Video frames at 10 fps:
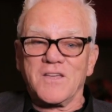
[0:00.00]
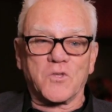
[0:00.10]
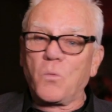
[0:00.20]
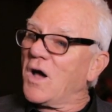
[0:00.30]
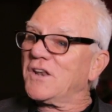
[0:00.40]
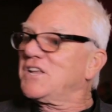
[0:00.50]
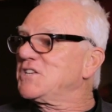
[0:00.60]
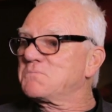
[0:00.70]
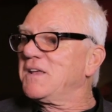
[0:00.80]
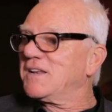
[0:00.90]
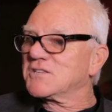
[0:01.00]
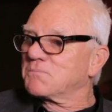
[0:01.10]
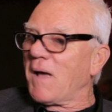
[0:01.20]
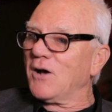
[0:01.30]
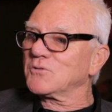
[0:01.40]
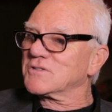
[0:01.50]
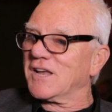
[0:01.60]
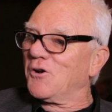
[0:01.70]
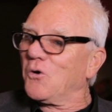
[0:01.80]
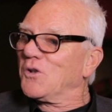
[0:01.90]
the one he's been
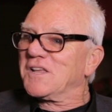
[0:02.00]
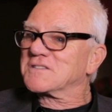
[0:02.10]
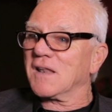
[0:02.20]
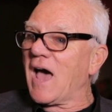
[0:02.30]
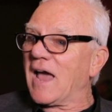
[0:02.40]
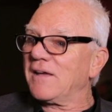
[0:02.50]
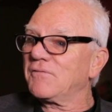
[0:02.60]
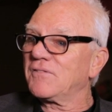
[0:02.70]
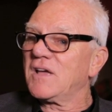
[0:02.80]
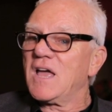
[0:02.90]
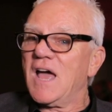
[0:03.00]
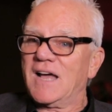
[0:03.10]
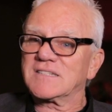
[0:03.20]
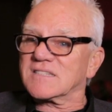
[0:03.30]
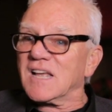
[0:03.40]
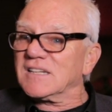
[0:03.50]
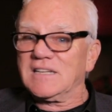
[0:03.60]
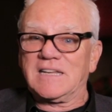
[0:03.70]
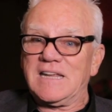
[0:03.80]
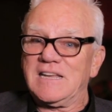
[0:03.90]
espousing all his life, and
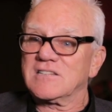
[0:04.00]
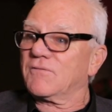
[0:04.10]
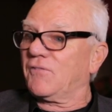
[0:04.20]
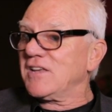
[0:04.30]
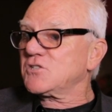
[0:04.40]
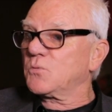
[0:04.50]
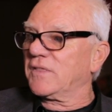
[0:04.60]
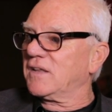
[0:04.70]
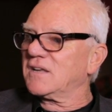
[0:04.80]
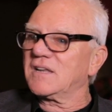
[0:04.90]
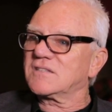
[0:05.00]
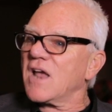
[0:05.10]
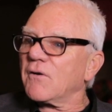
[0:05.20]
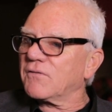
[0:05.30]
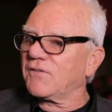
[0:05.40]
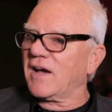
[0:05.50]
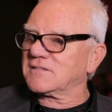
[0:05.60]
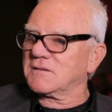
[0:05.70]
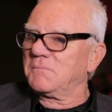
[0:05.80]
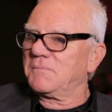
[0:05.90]
suddenly he's faced with it, and it
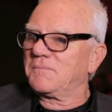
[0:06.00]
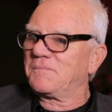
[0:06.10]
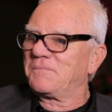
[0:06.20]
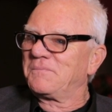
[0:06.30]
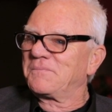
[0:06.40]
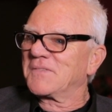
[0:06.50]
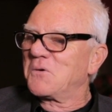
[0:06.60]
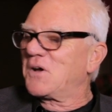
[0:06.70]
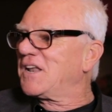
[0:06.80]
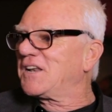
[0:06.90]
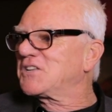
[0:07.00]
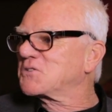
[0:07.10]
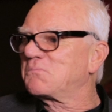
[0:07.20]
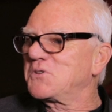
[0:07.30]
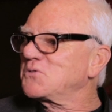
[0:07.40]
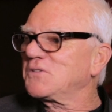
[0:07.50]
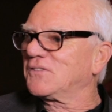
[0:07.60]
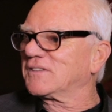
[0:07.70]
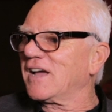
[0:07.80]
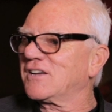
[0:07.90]
terrifies him. And it's a
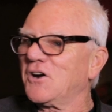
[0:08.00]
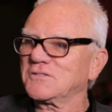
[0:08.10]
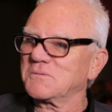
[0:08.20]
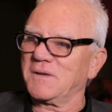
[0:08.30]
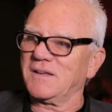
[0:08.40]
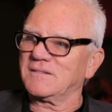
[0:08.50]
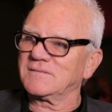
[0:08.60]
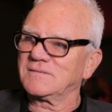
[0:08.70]
beautiful dichotomy.